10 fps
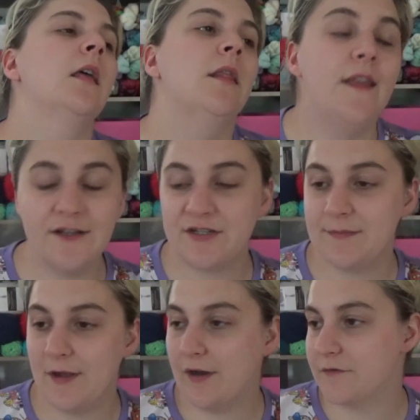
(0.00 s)
that just
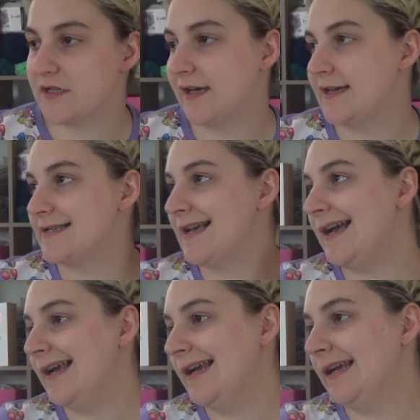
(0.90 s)
about covers it, guys.
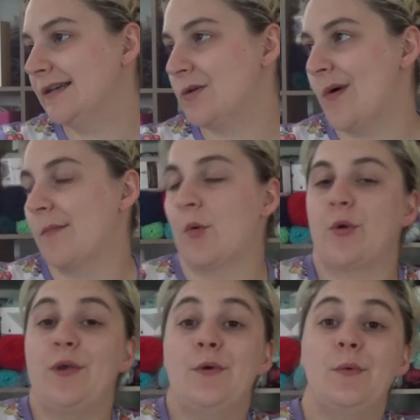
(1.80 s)
I don't want to bore
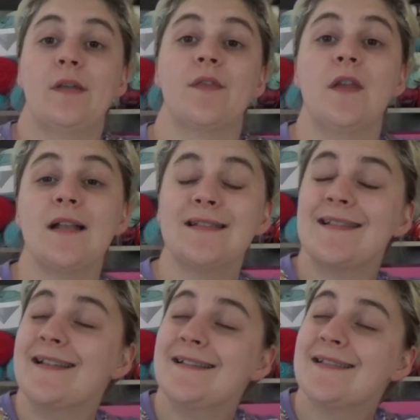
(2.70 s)
you with
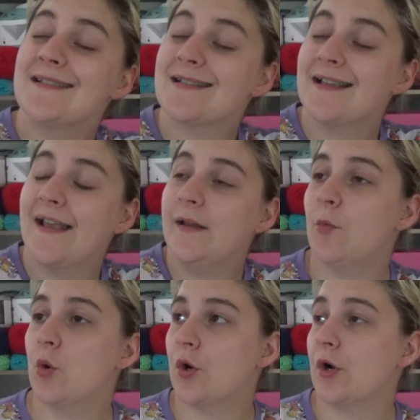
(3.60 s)
nonsense
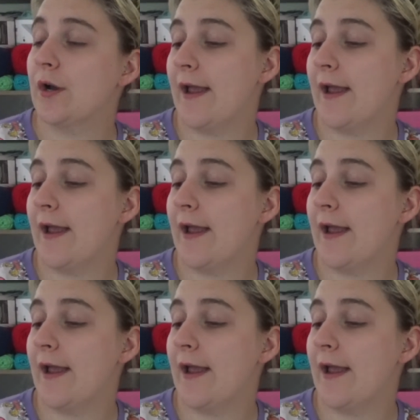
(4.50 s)
anymore,